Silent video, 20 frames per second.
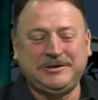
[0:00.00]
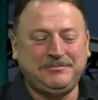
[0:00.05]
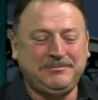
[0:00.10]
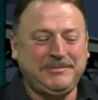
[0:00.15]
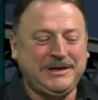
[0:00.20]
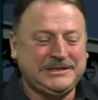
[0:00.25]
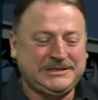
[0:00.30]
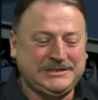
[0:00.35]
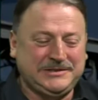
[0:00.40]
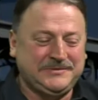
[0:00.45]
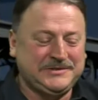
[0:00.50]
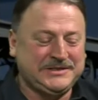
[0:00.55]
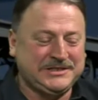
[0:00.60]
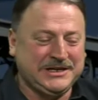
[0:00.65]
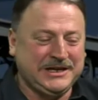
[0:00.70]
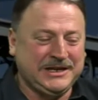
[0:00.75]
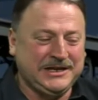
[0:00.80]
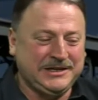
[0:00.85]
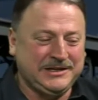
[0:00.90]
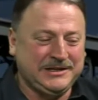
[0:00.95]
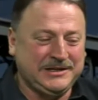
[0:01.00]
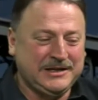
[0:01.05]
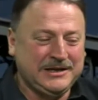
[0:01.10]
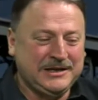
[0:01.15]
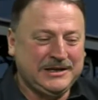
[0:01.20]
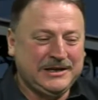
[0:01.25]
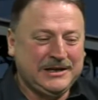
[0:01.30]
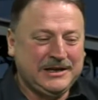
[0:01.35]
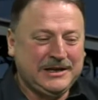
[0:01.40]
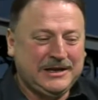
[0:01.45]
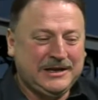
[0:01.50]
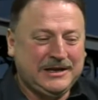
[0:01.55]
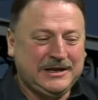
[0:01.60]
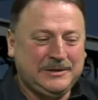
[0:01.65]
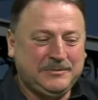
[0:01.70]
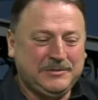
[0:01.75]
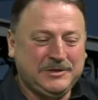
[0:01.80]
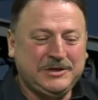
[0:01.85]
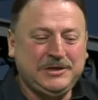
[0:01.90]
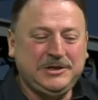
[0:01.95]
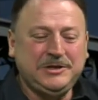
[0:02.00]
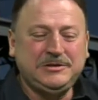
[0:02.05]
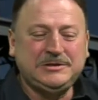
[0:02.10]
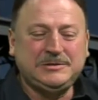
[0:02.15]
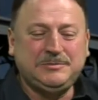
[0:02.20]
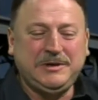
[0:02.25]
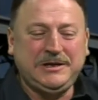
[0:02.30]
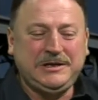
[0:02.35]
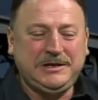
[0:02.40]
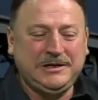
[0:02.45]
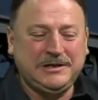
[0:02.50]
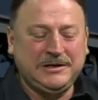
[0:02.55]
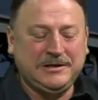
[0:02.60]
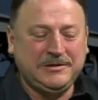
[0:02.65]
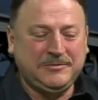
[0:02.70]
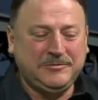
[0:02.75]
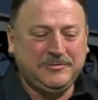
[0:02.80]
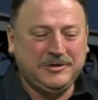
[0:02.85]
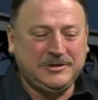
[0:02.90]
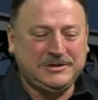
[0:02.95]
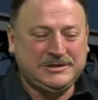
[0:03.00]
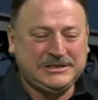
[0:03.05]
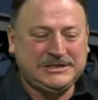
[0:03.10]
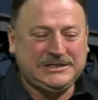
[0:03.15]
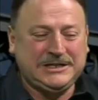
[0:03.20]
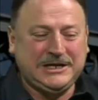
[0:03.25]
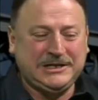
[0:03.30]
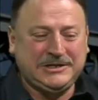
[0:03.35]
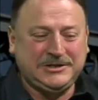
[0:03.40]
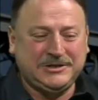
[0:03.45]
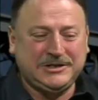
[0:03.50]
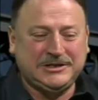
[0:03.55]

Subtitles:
There would be capital flight from this country on a massive scale.